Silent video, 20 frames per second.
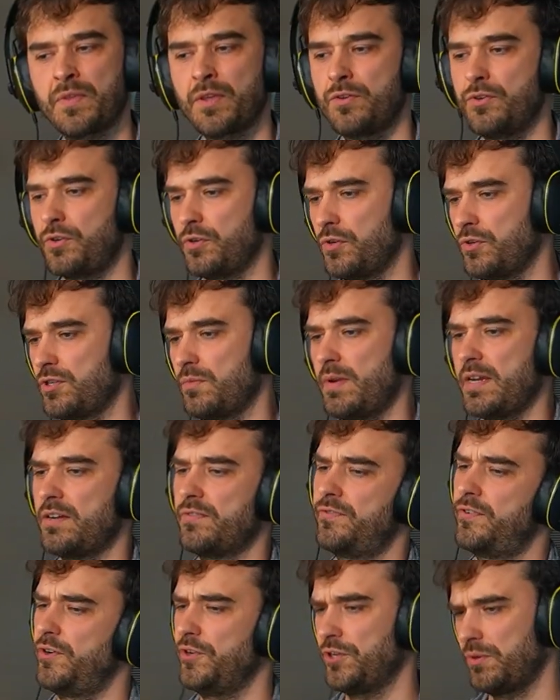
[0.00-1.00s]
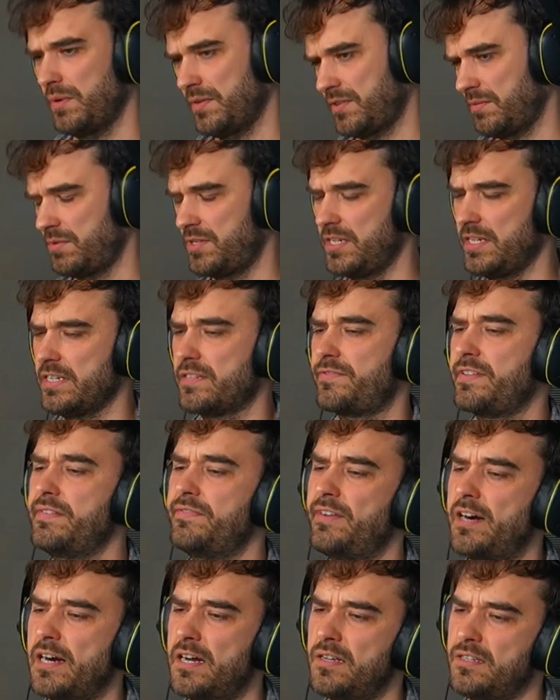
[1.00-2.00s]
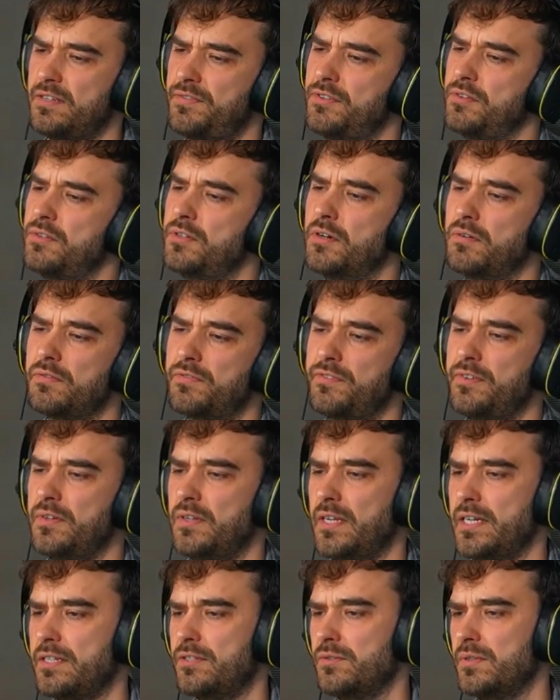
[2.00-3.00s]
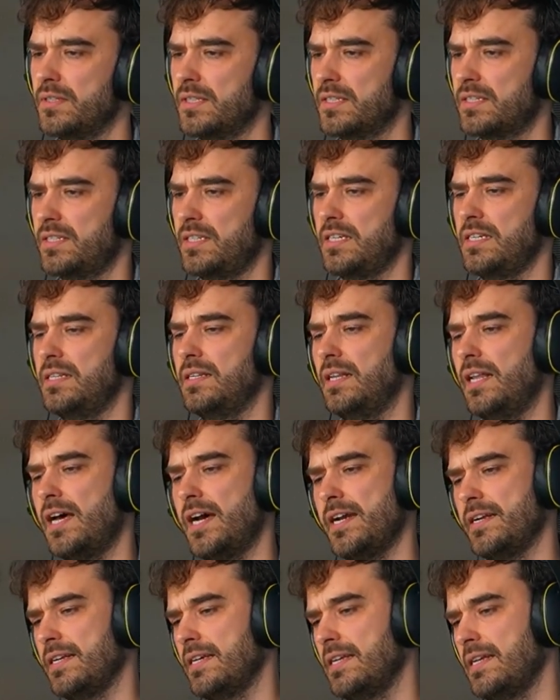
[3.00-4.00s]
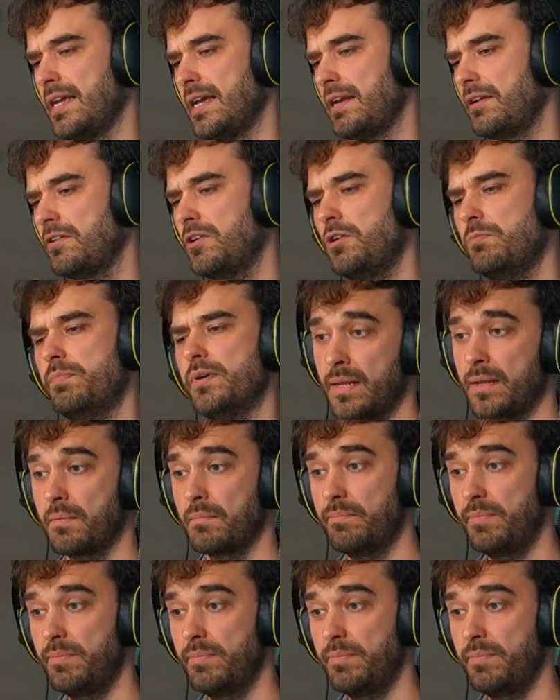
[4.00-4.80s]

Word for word: You could also make a folder with some CSV files if you don't feel like doing this inline in a notebook.